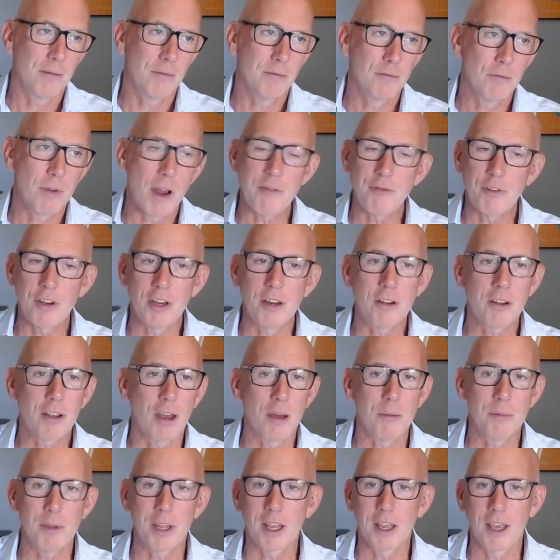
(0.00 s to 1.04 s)
revenue
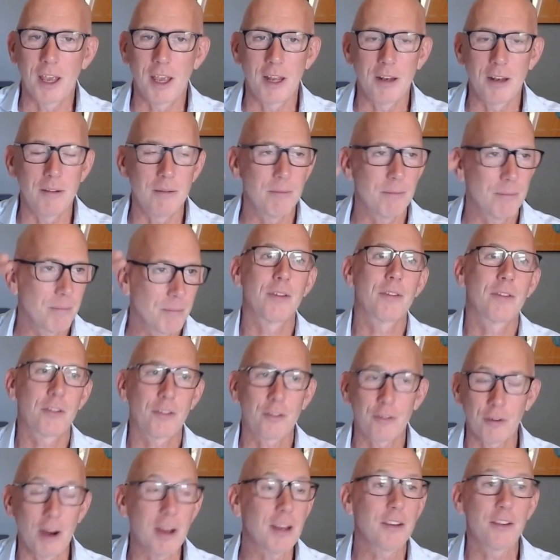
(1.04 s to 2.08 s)
coming in
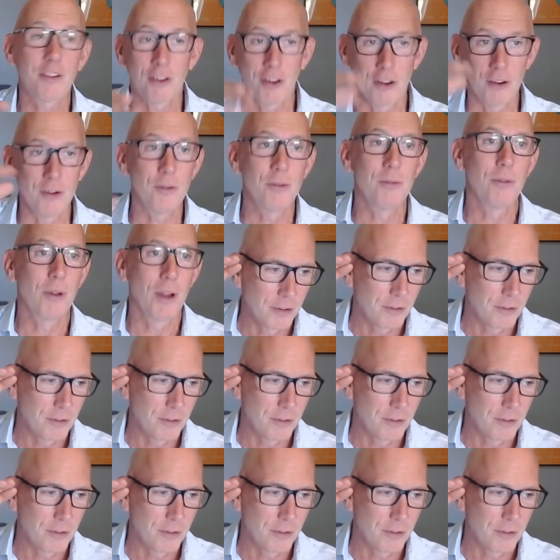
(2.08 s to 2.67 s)
straight to